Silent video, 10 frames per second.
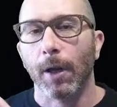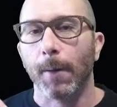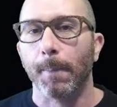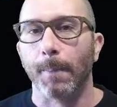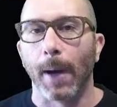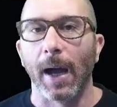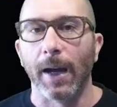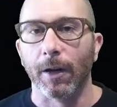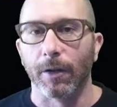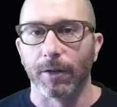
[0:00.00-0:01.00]

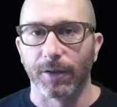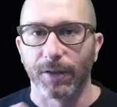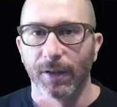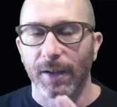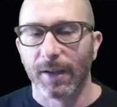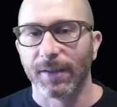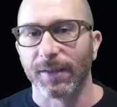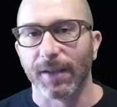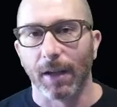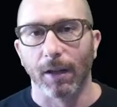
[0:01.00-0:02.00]
buyers,
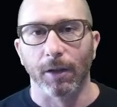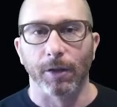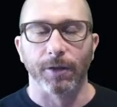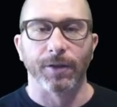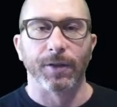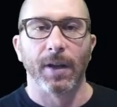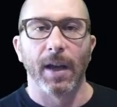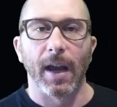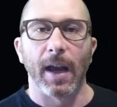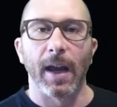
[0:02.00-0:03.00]
sellers,
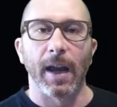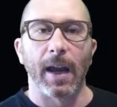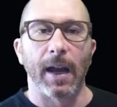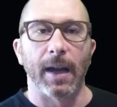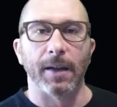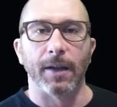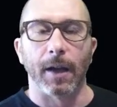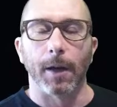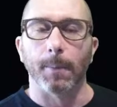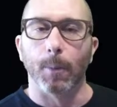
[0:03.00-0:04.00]
and
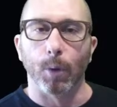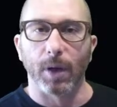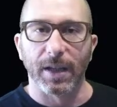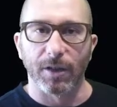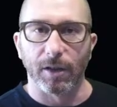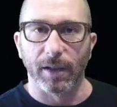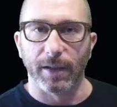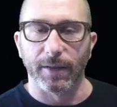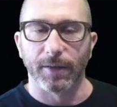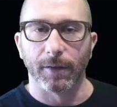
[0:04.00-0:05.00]
mortgage
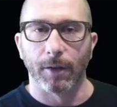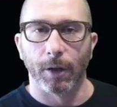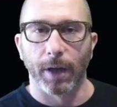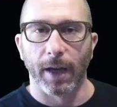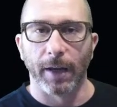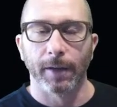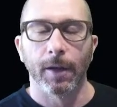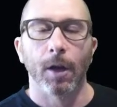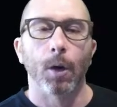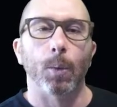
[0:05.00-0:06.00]
leads. Okay.
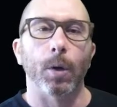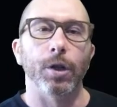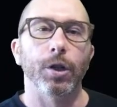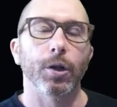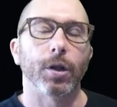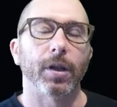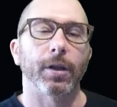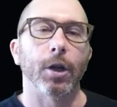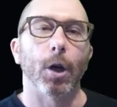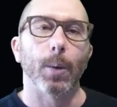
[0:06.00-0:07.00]
Where you
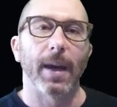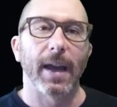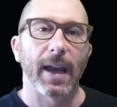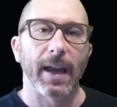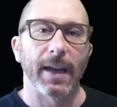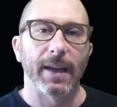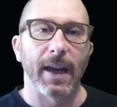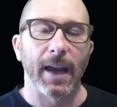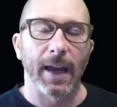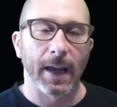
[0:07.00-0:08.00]
can go ahead
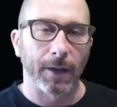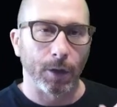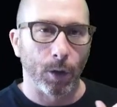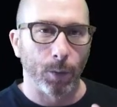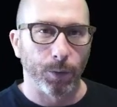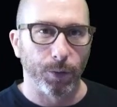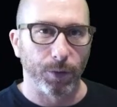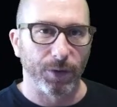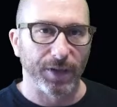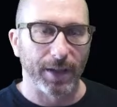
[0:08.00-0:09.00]
and go through
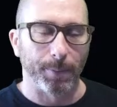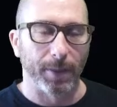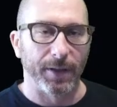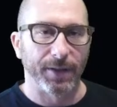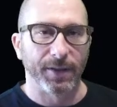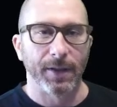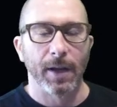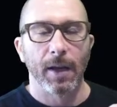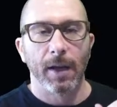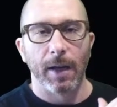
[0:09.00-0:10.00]
those templates.
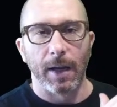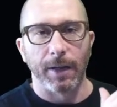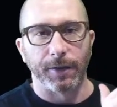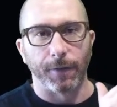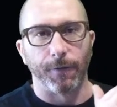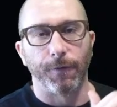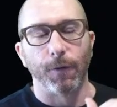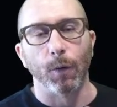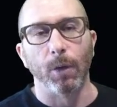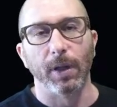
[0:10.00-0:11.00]
It's a
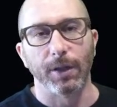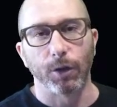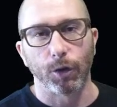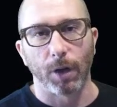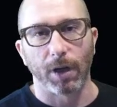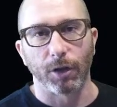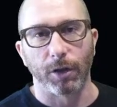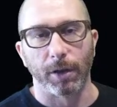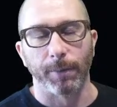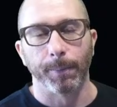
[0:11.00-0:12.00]
full instruction